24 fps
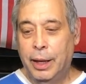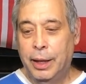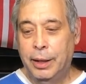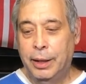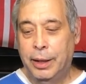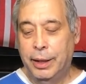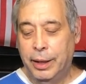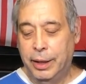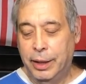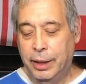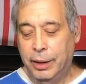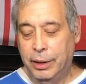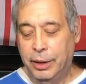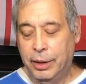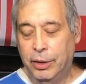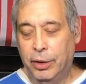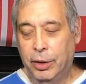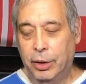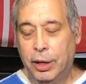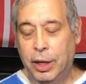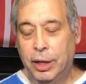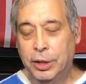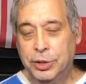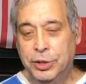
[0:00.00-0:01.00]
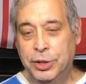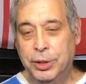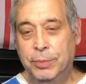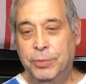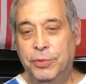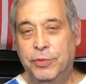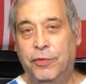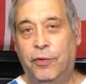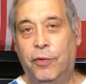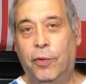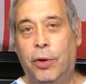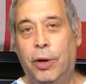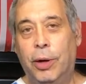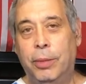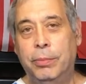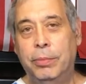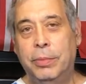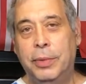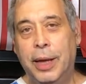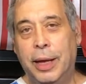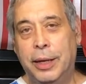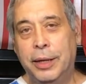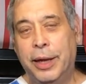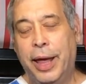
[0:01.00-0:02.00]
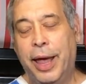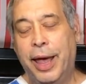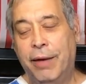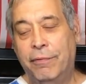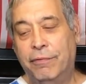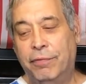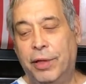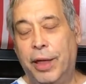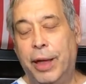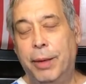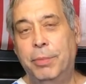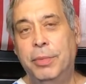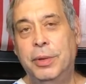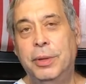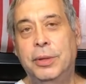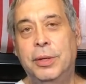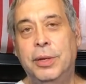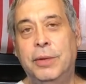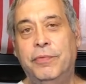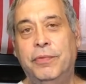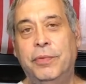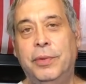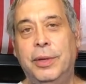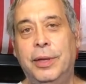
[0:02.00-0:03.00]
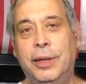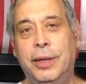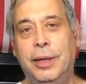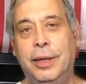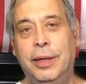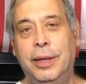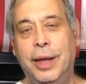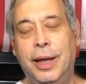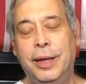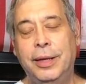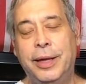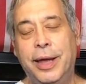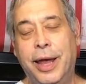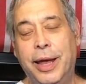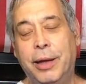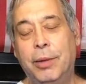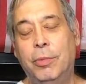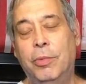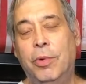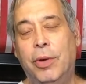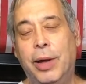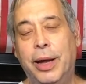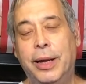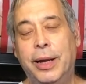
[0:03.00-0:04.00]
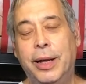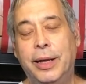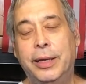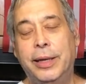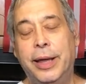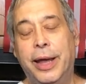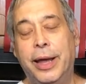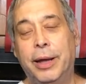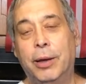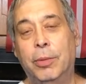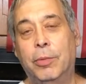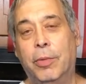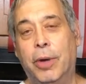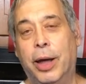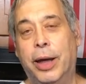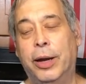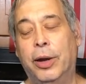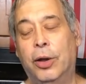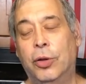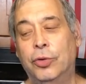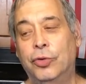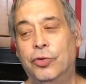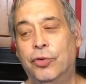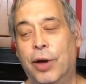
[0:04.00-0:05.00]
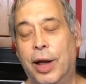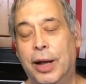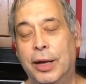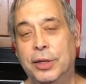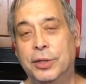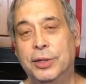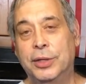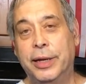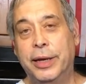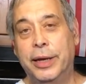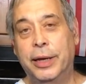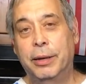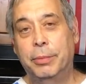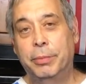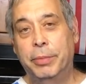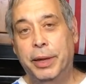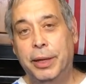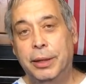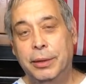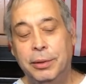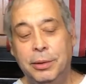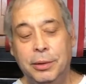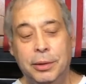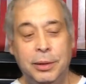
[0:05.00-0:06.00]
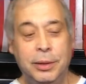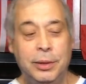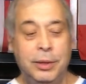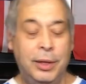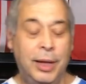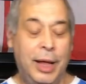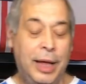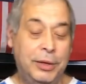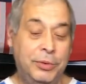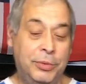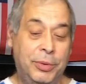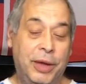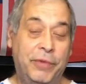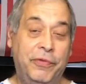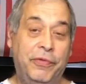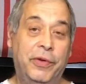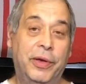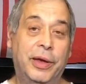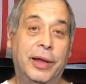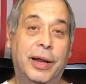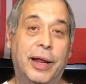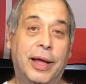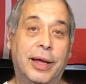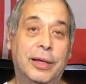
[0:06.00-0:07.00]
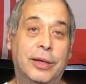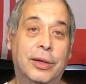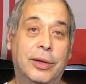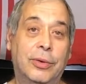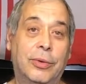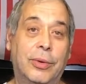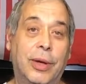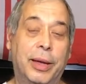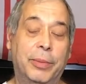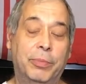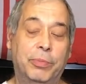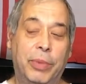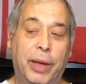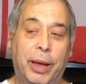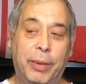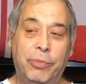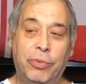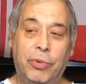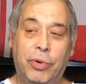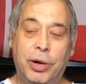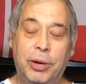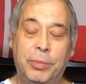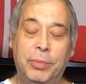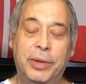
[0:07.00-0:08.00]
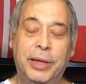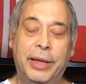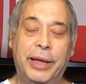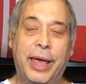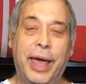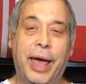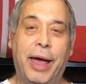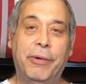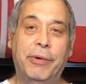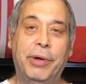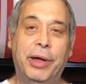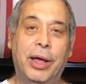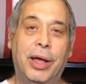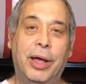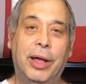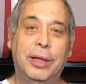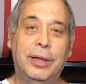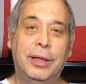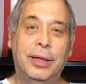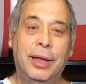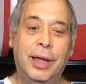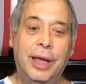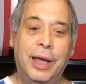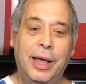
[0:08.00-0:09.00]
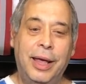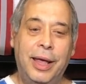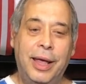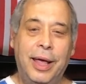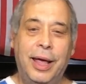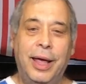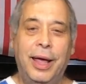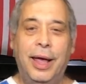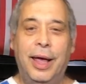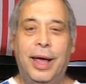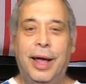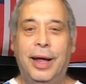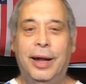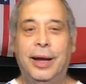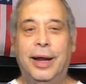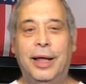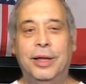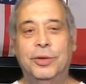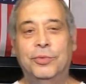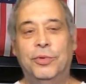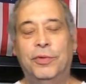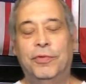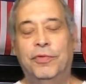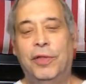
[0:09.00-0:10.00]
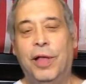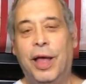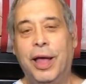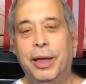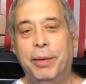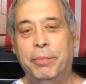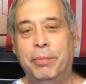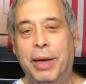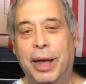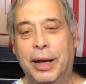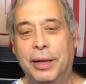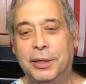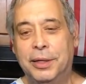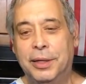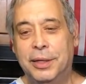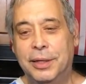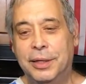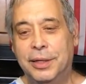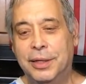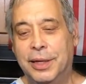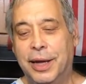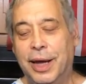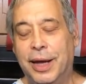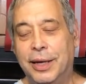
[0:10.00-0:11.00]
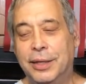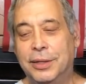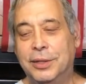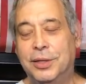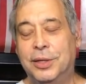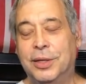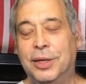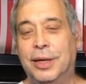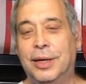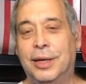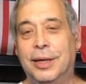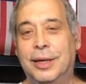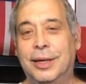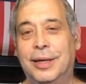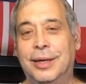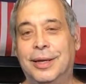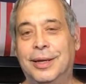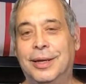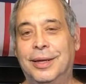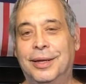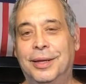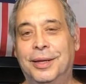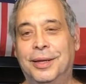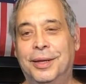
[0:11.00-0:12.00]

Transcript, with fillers: the, the customs form that you have lemons. If they take them away, they take them away. Don't try to sneak them in. So that's what I figured I'd do. I, I brought them in the carry-on, and as we're flying back to the States, the